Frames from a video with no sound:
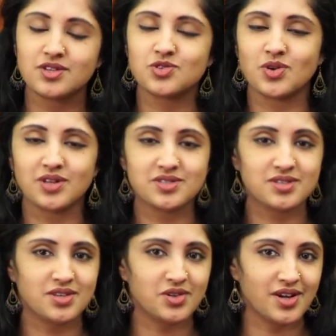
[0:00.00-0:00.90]
So I'll
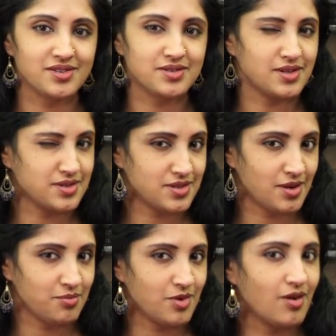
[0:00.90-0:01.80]
see you guys next
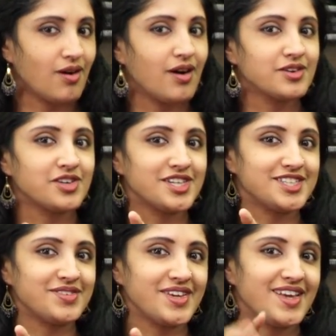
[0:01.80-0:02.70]
time on Curry
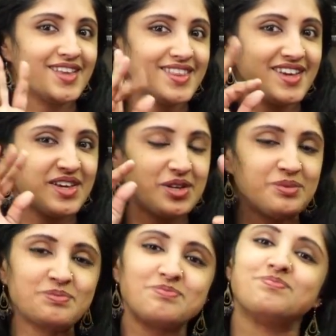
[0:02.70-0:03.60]
TV. Thank you.
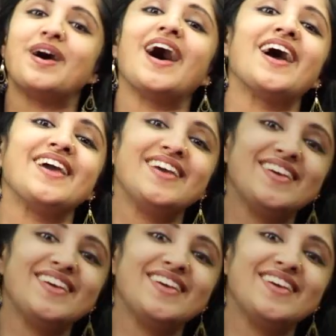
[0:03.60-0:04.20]
Bye.